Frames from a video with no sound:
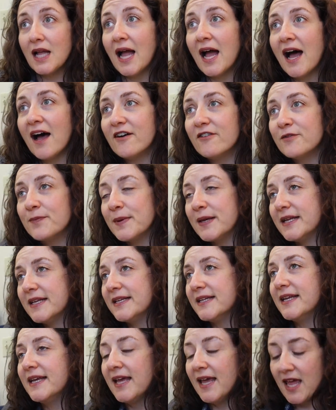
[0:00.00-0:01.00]
have
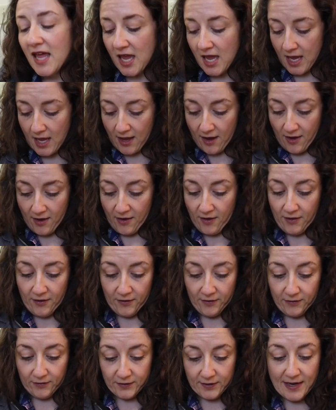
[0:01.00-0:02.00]
been
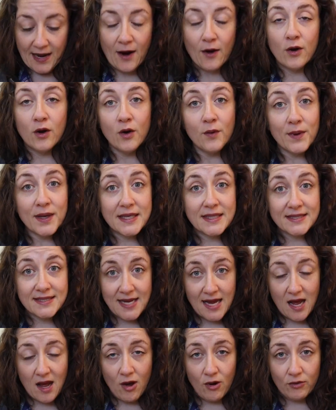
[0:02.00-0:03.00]
narrowing
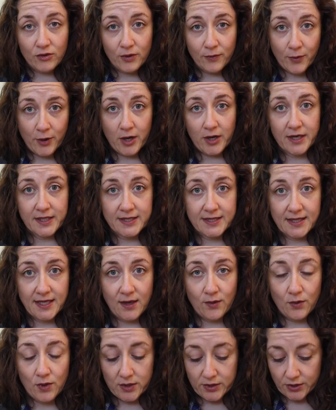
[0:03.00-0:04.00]
down the products that
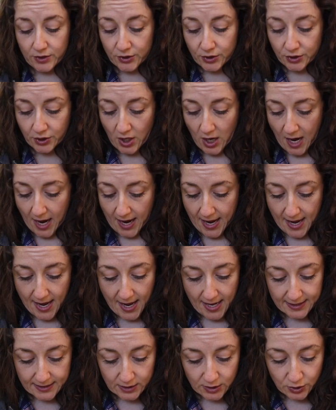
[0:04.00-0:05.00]
I want to try,
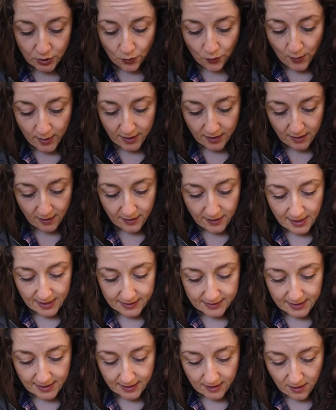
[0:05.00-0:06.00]
and so one of the
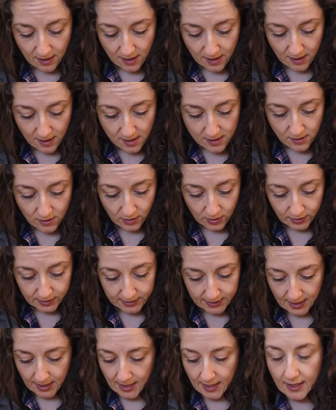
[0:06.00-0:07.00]
things I got on
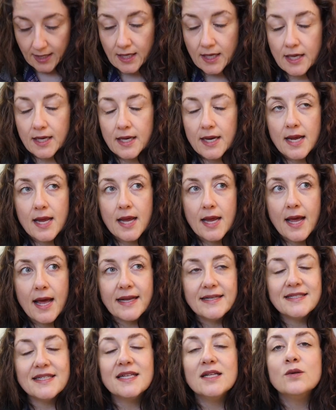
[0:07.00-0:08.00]
Ulta, and
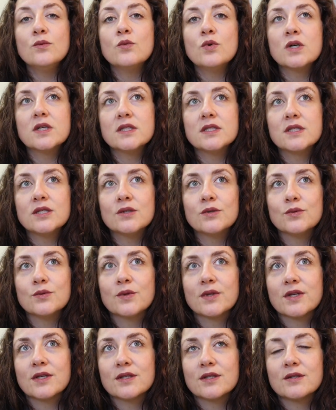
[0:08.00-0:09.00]
I didn't want
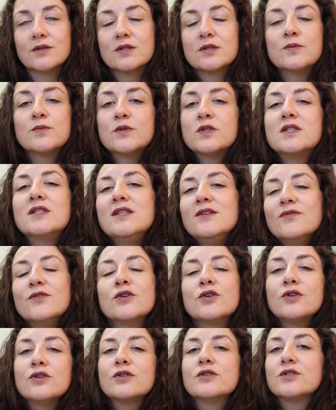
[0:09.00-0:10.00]
to, like, this
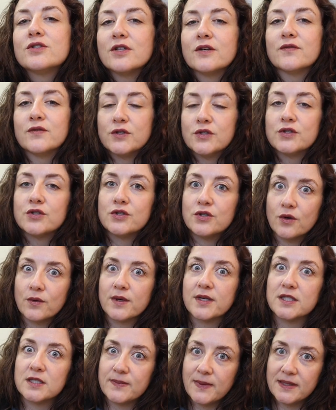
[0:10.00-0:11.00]
DevaCurl stuff is
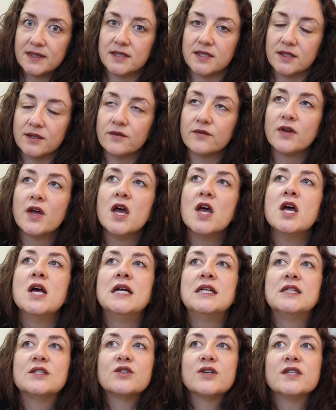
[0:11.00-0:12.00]
so expensive,
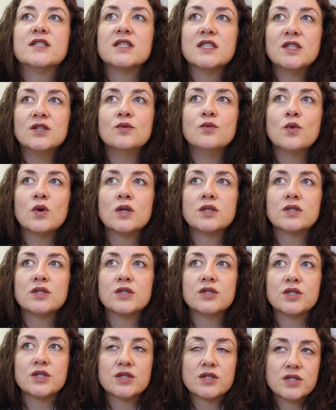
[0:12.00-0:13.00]
and so I didn't want
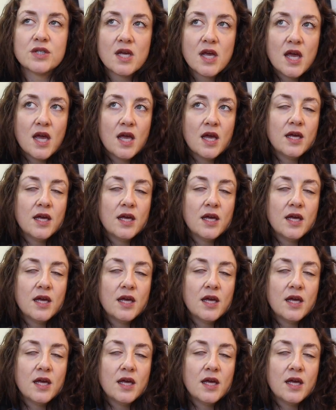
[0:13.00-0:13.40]
to just